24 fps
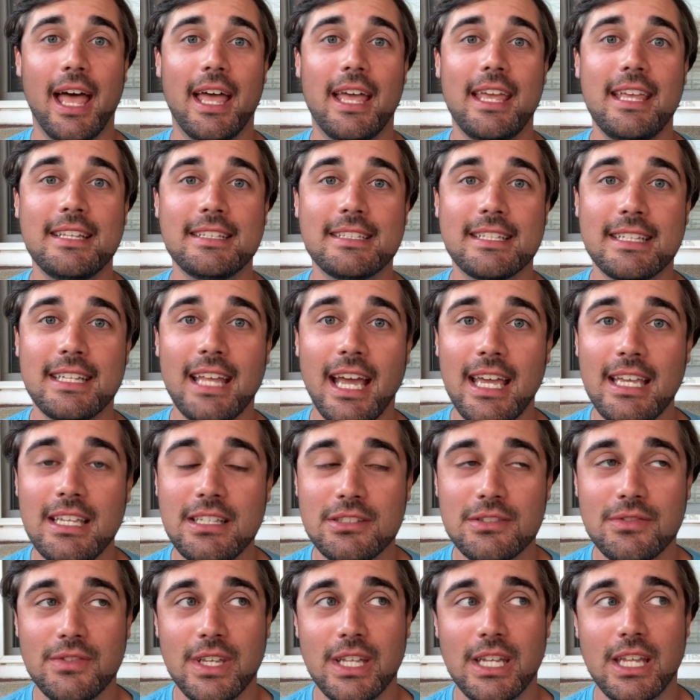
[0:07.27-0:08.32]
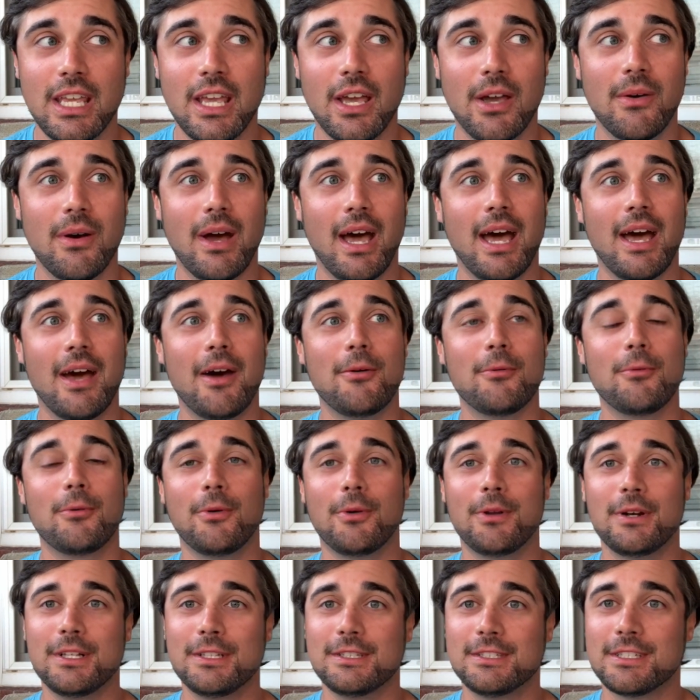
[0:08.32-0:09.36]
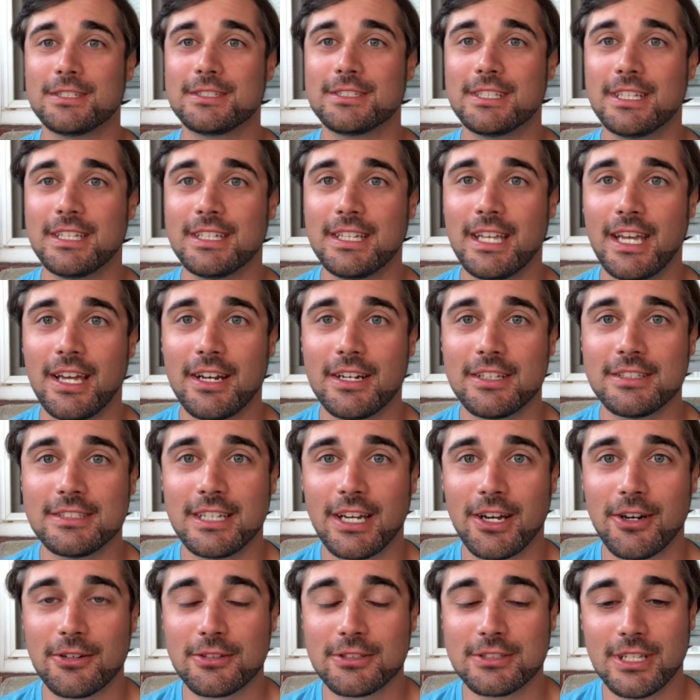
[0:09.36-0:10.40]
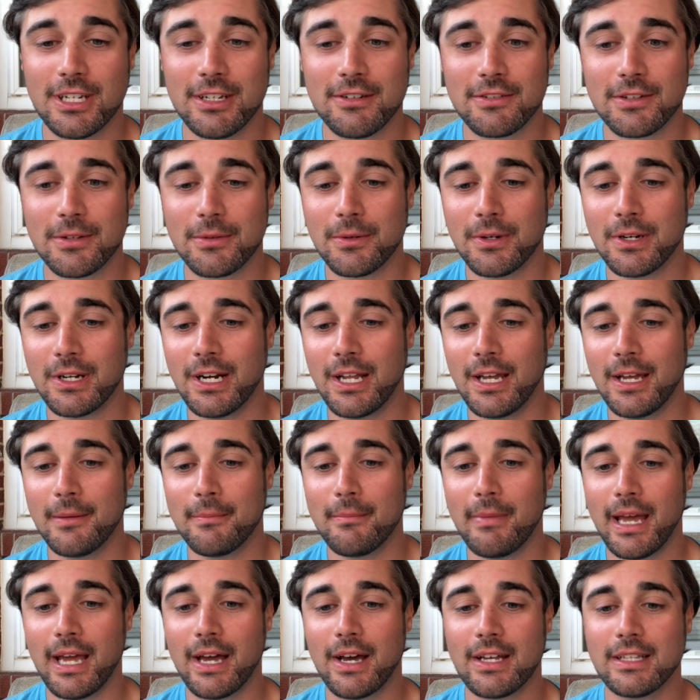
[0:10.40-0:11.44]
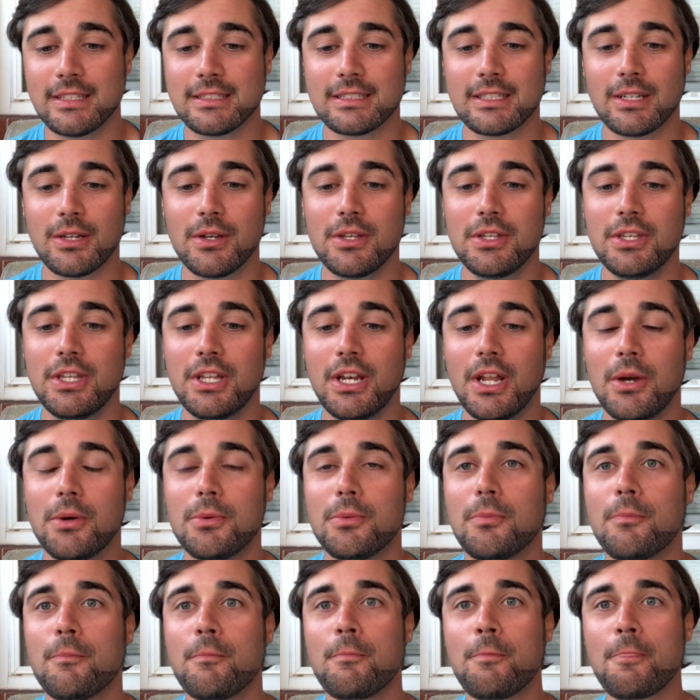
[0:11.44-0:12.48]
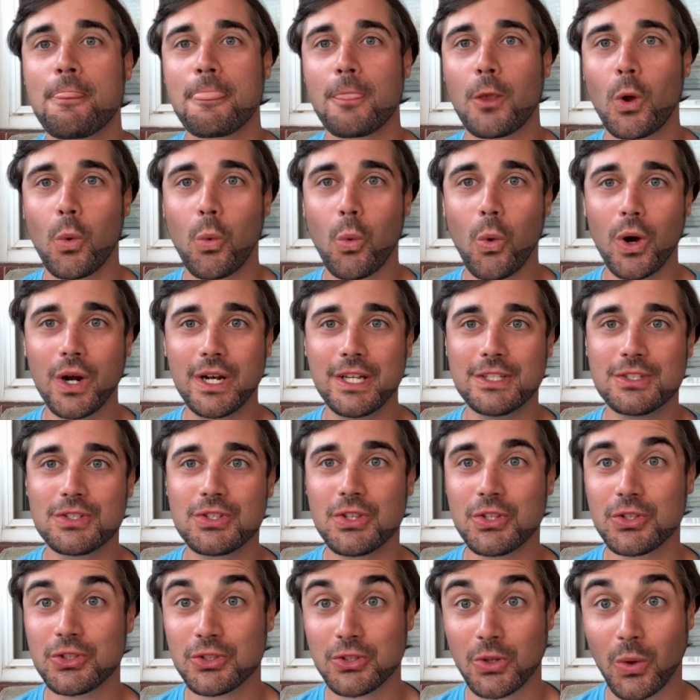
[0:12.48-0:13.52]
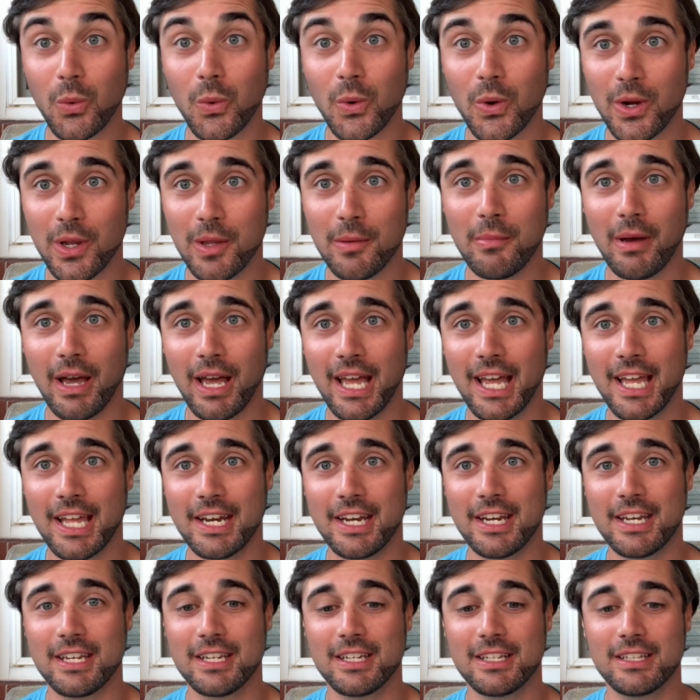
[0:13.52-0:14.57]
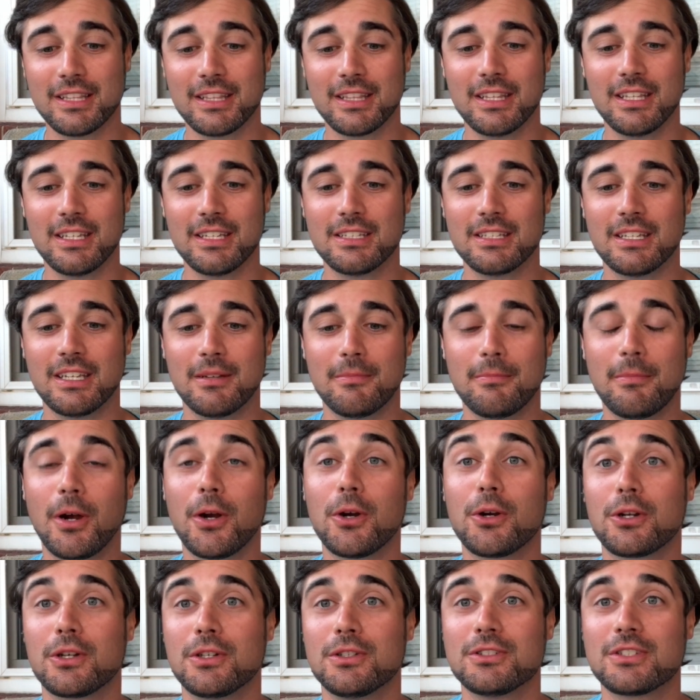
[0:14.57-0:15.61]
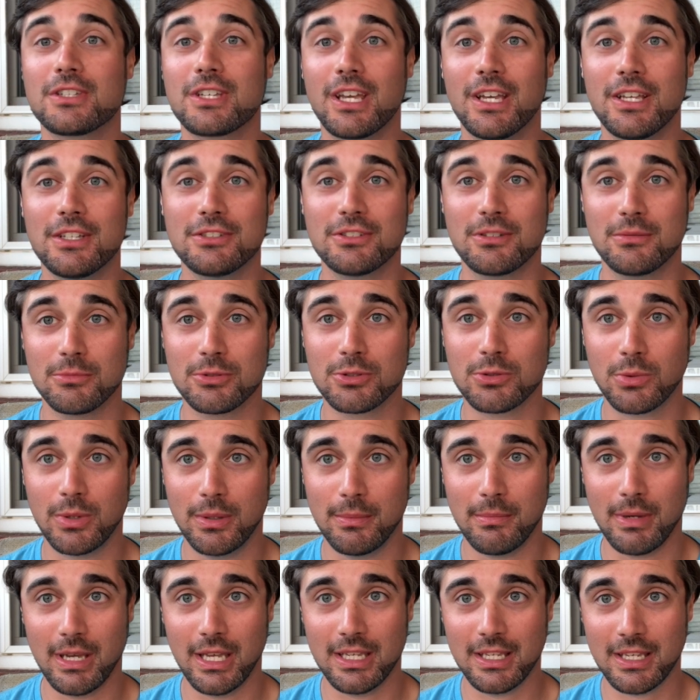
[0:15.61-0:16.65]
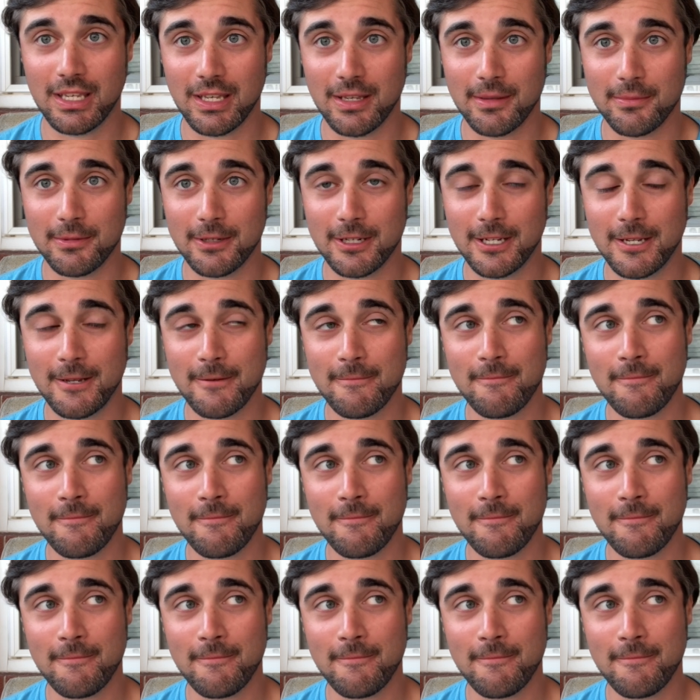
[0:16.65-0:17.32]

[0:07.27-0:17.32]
In today's video, I wanted to sit down and talk to everyone about, you know, what is the story behind the Perkins Custom Swimbait Company?